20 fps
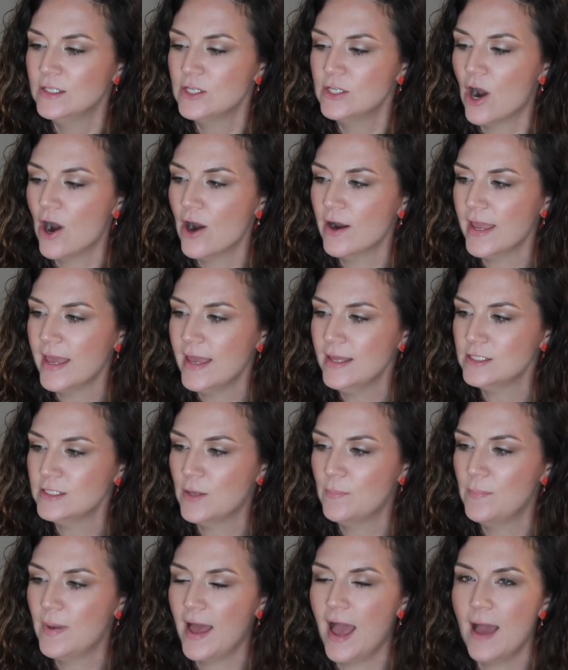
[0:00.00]

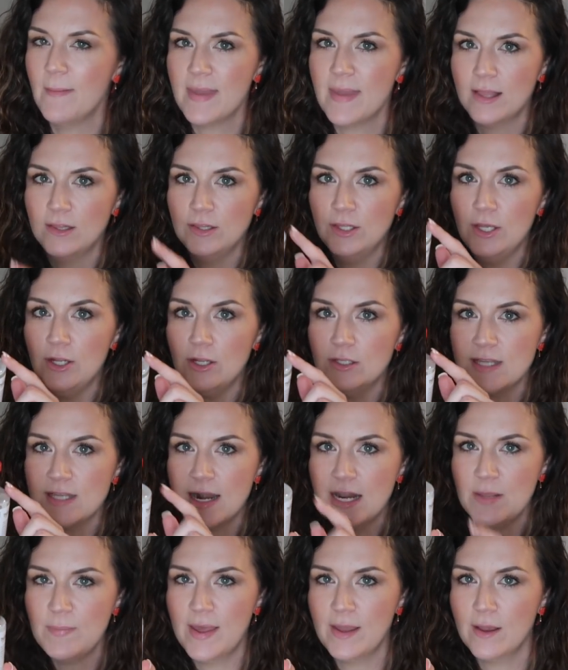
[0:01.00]
Target, but I mean, a little
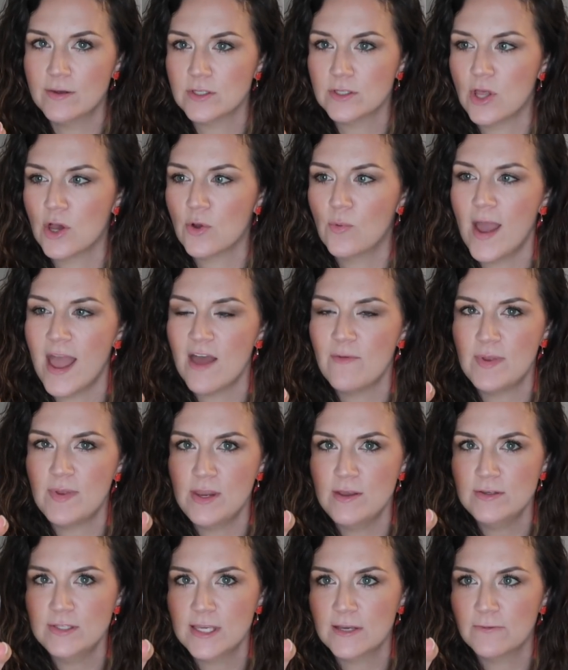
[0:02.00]
tiny bit goes a long way. I've
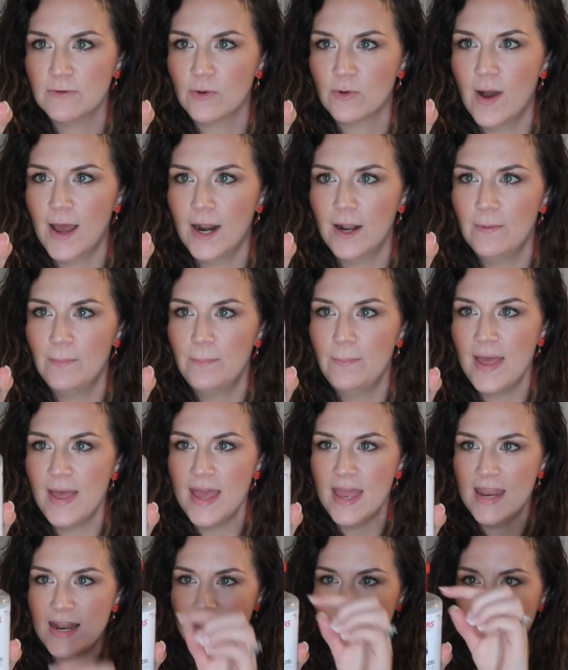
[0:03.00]
been using it for quite a
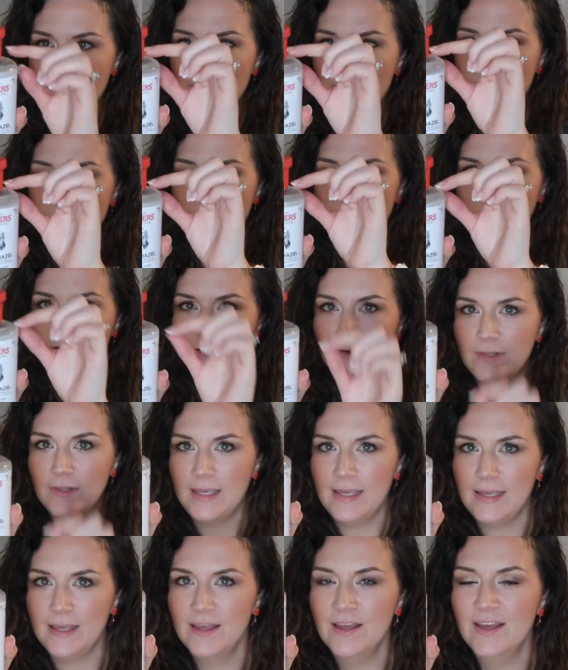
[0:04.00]
bit, and I've
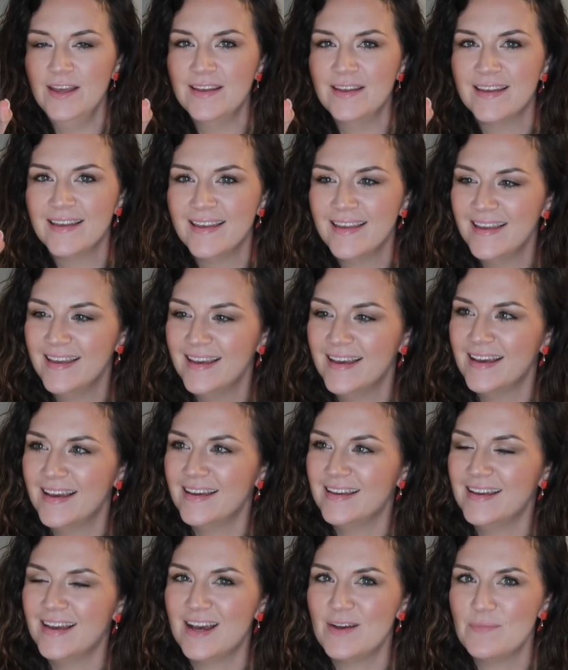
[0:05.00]
barely
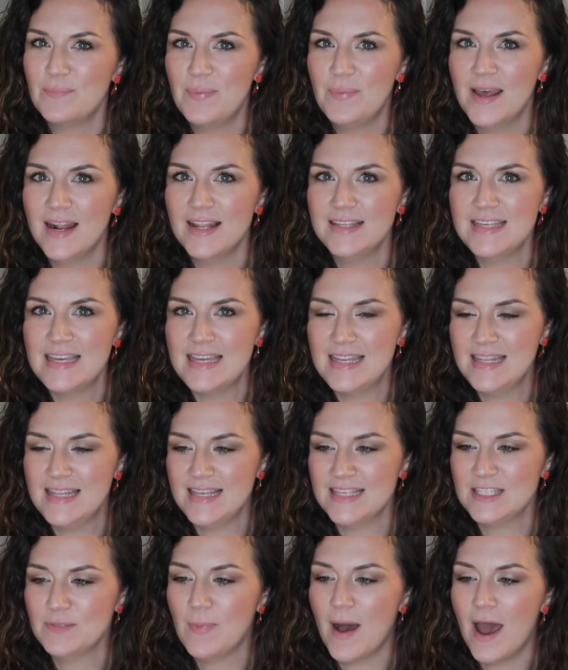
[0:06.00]
put a dent in
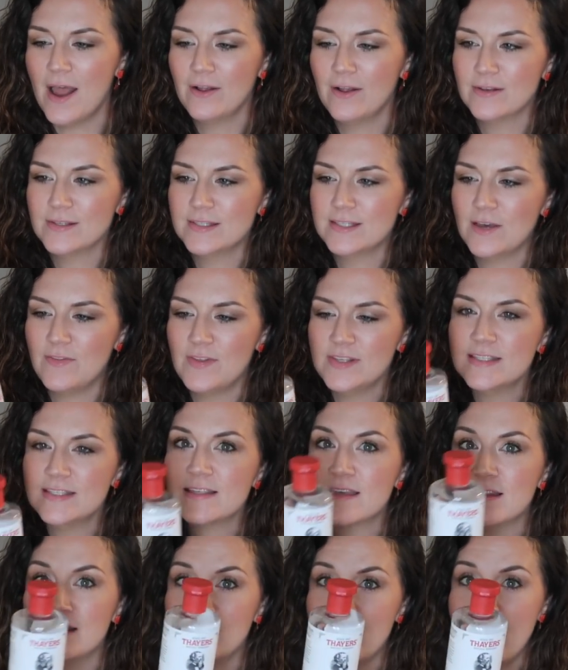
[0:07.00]
this bottle. So this
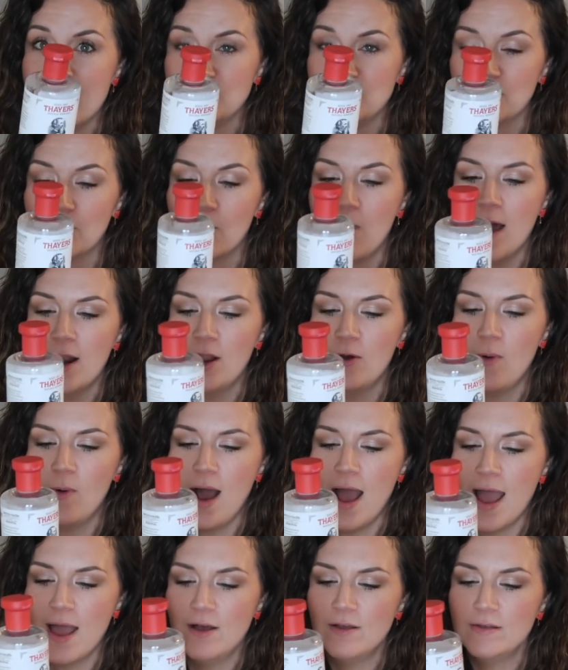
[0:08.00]
is gonna last for quite a
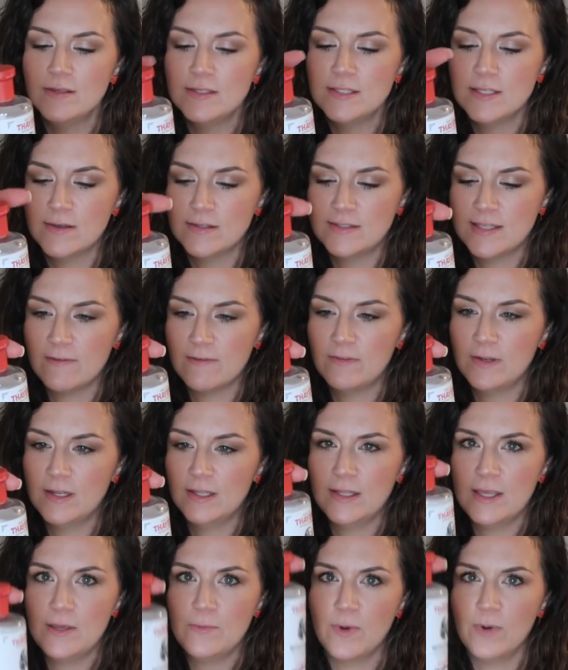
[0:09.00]
while, so it's
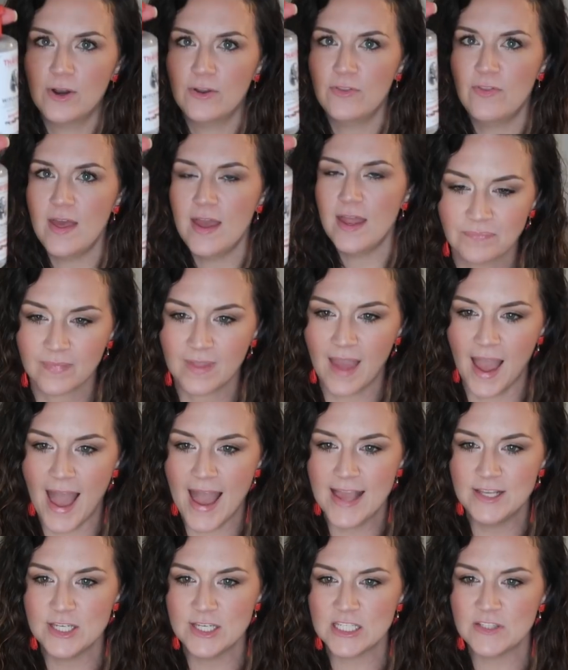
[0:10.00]
definitely worth it.
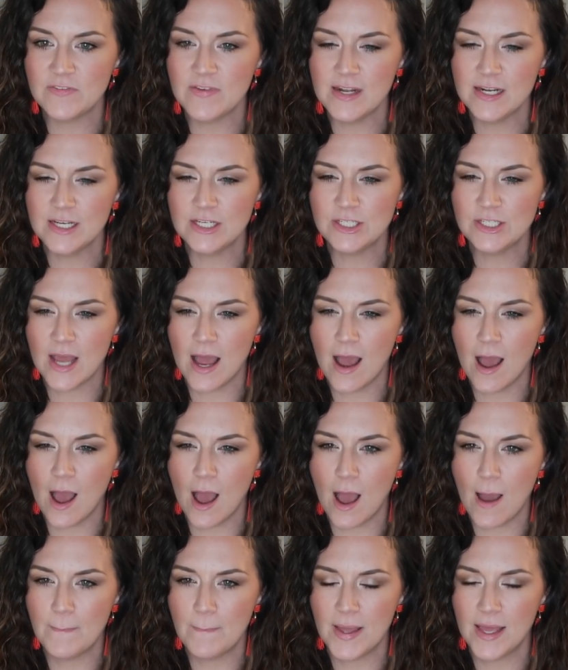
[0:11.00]
I just finished
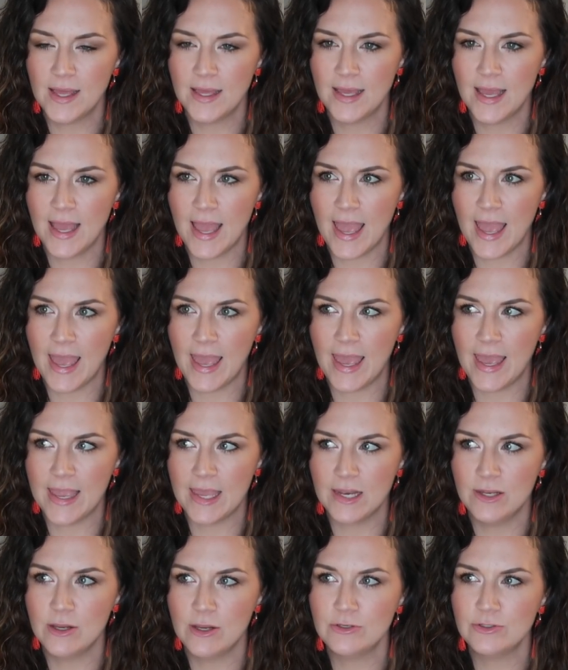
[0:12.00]
up
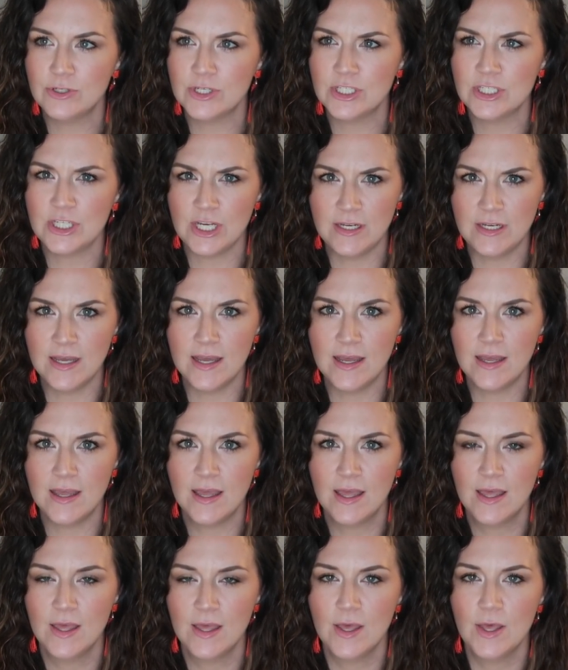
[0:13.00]
a
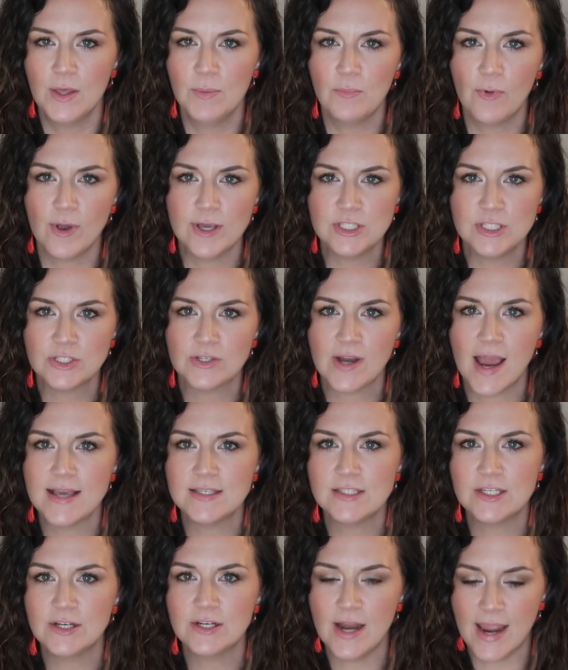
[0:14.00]
Neutrogena
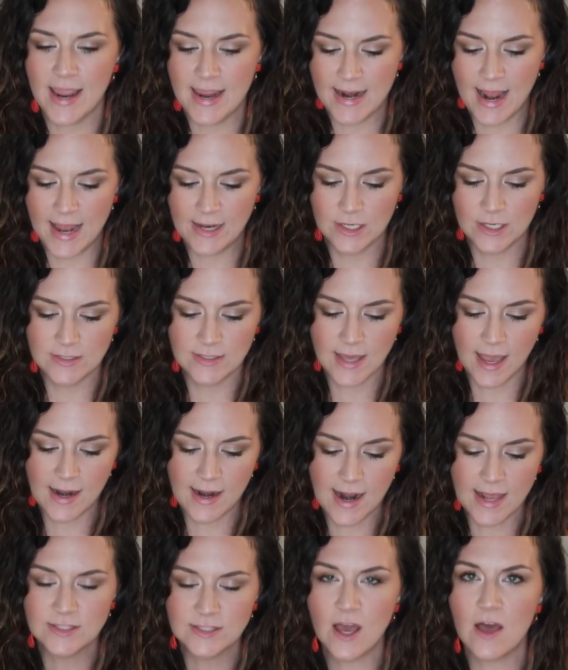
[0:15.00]
moisturizer, and I
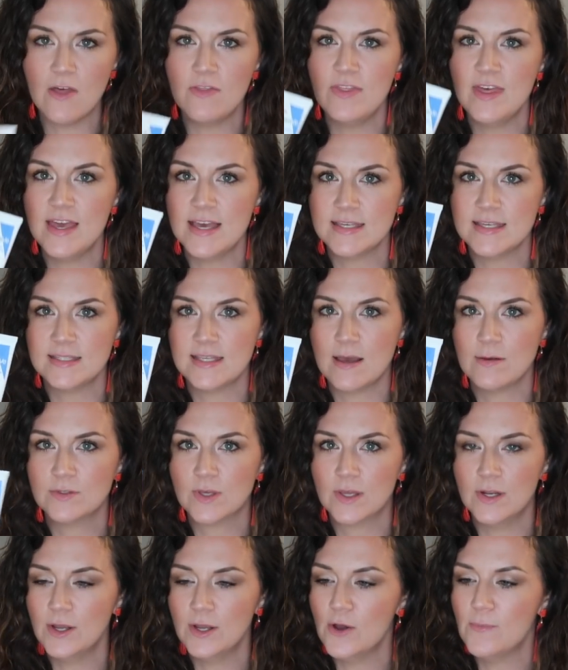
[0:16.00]
decided, I saw this, I
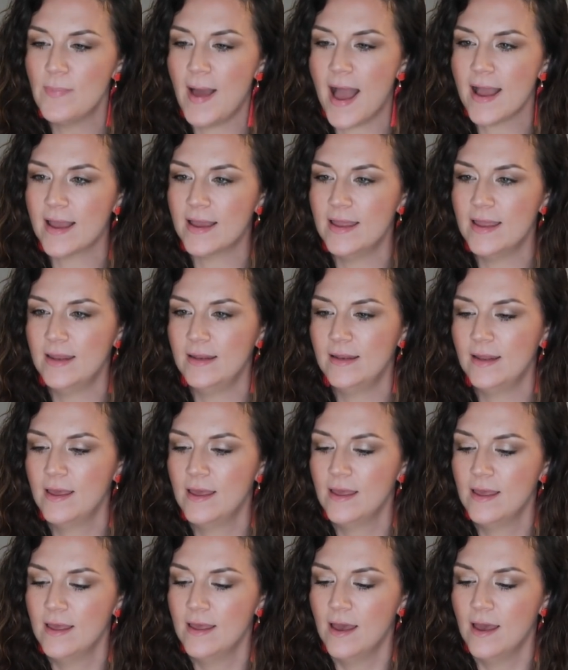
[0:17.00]
was gonna go back and